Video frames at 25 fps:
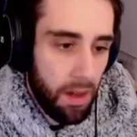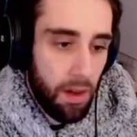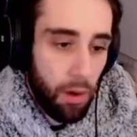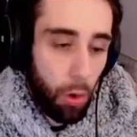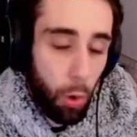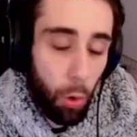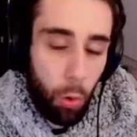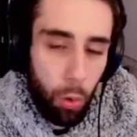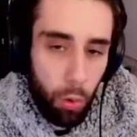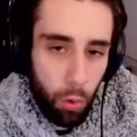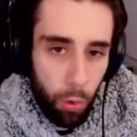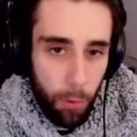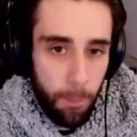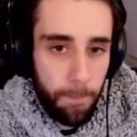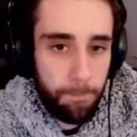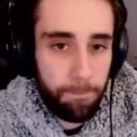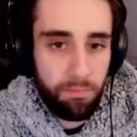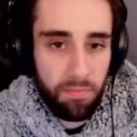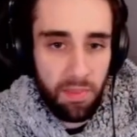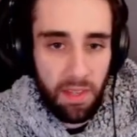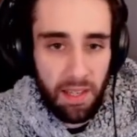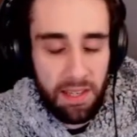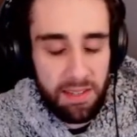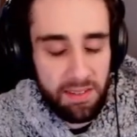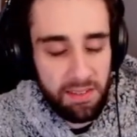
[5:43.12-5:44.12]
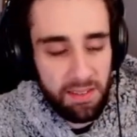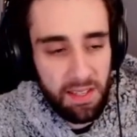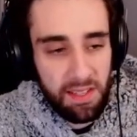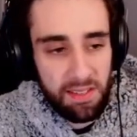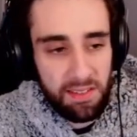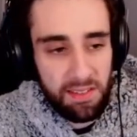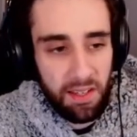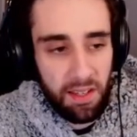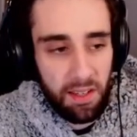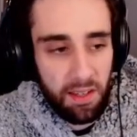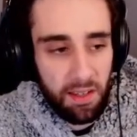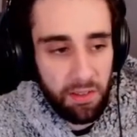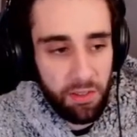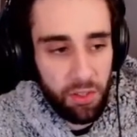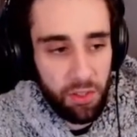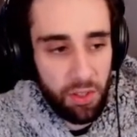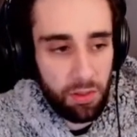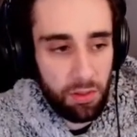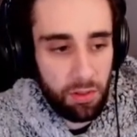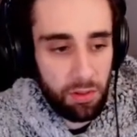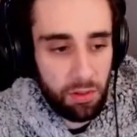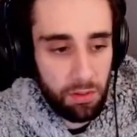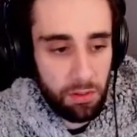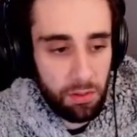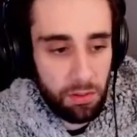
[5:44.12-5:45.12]
Or is this the
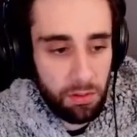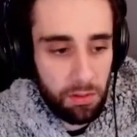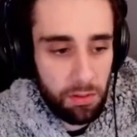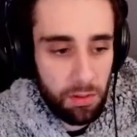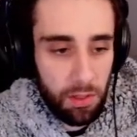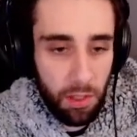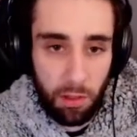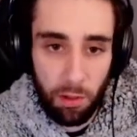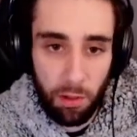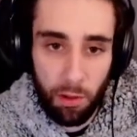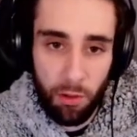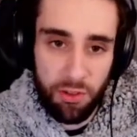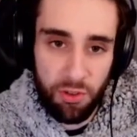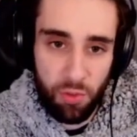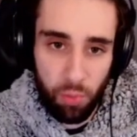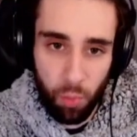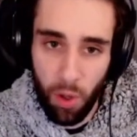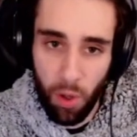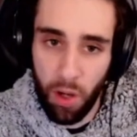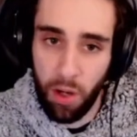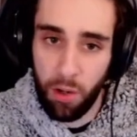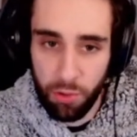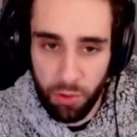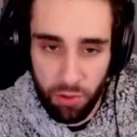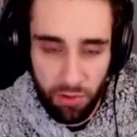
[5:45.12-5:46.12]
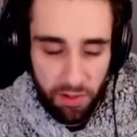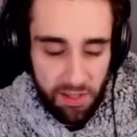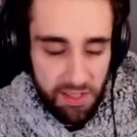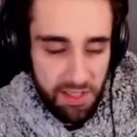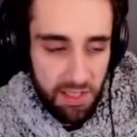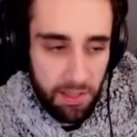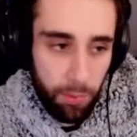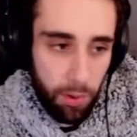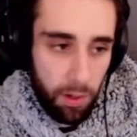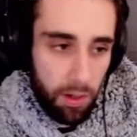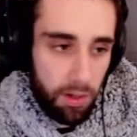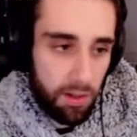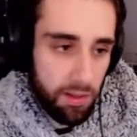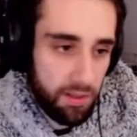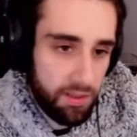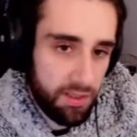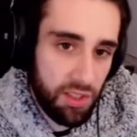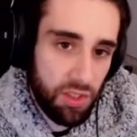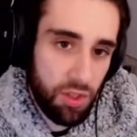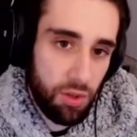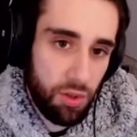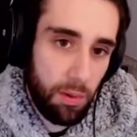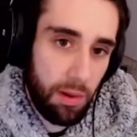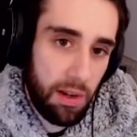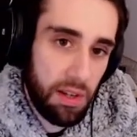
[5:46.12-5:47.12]
Lost World Jurassic Park
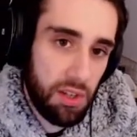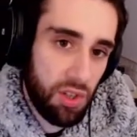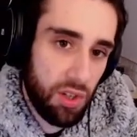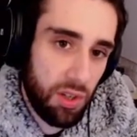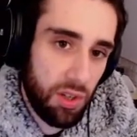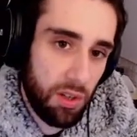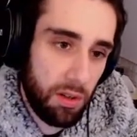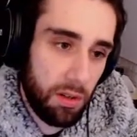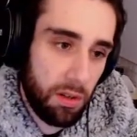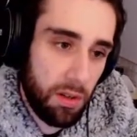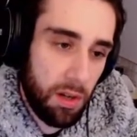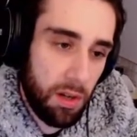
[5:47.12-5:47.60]
situation